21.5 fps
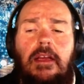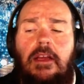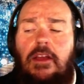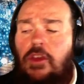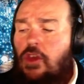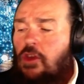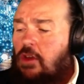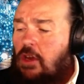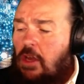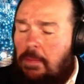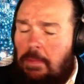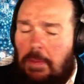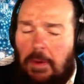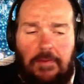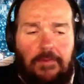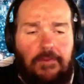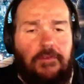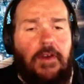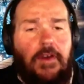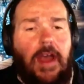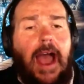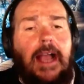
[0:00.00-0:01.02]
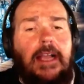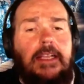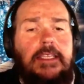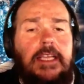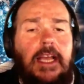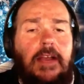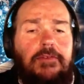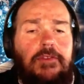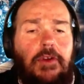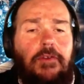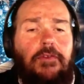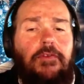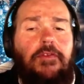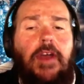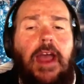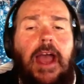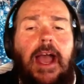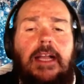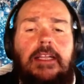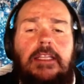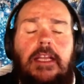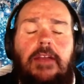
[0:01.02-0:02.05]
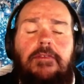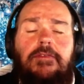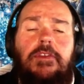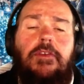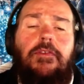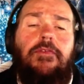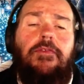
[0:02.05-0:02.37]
You could put fact after fact after